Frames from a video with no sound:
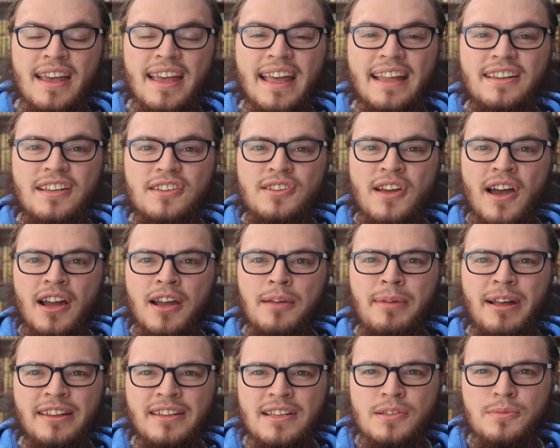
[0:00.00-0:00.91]
and to talk
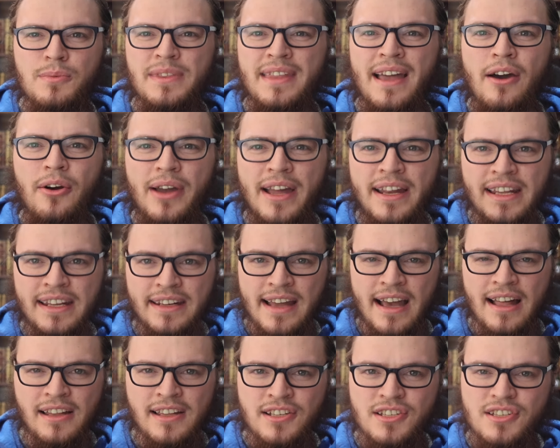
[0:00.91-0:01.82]
about this without any
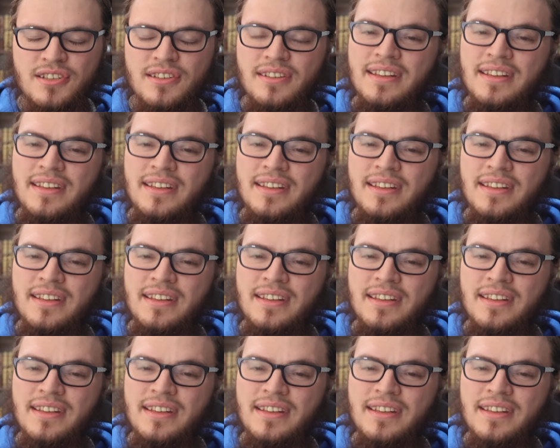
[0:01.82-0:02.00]
knowledge,